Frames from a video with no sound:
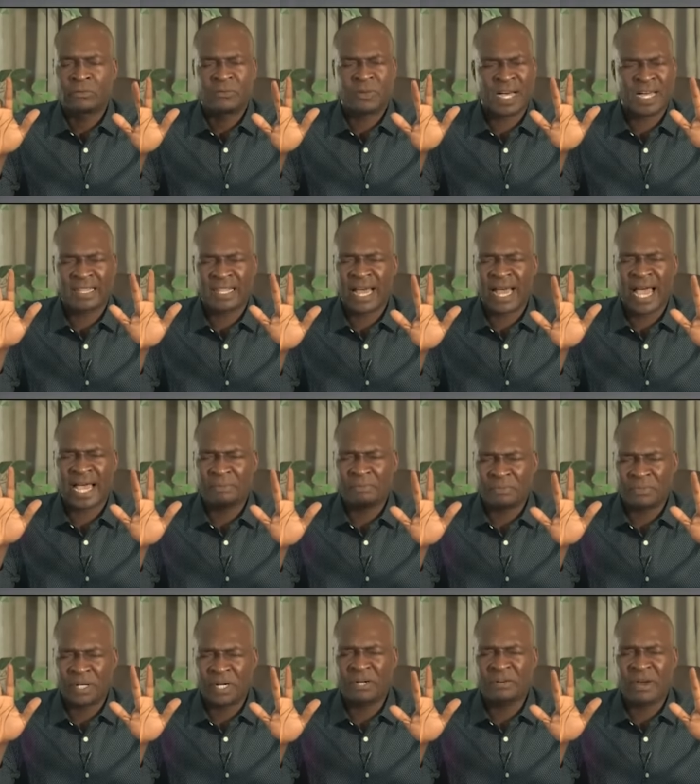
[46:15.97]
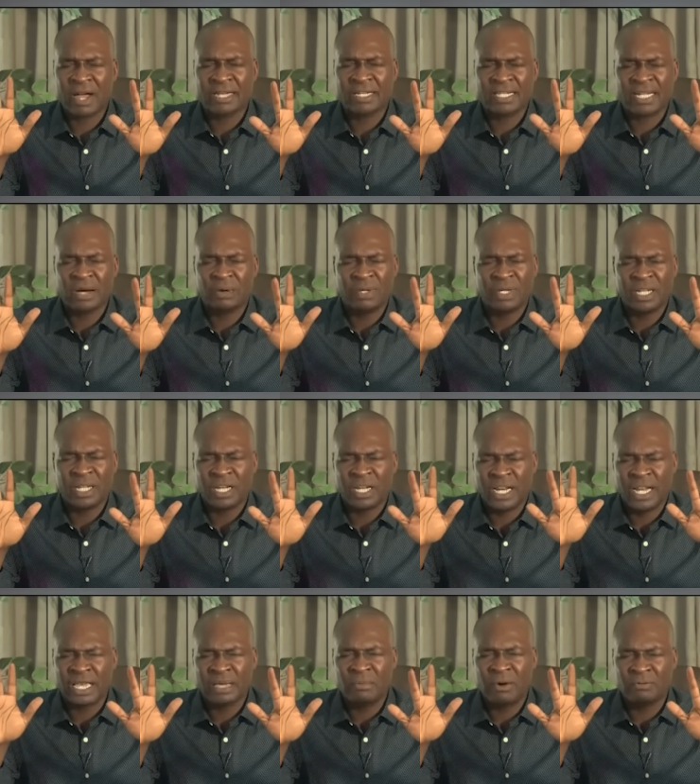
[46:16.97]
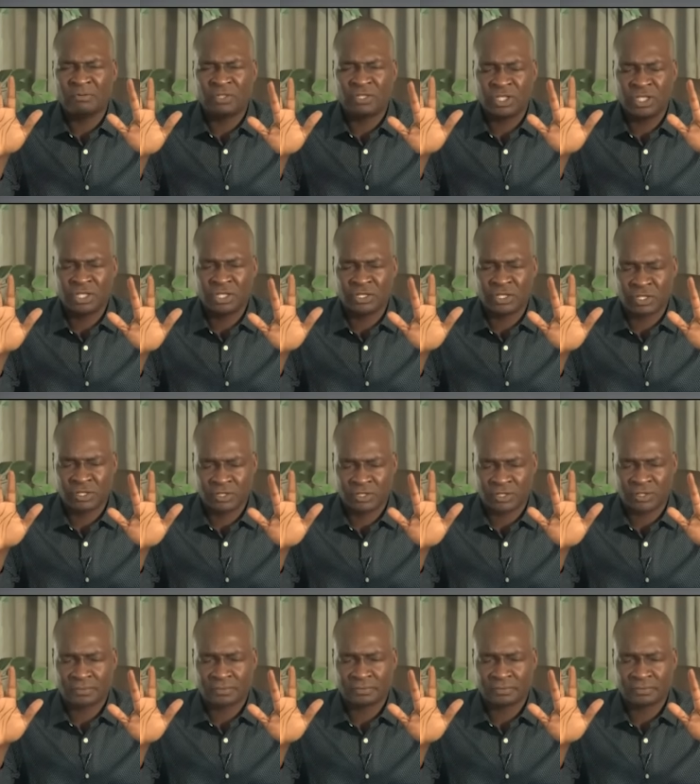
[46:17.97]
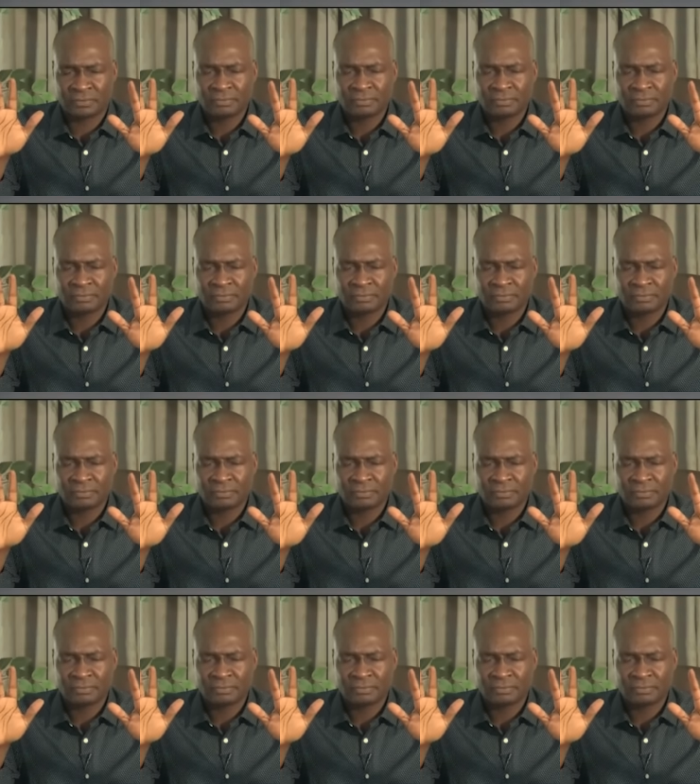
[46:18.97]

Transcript: Father, I pray right now in the name of Jesus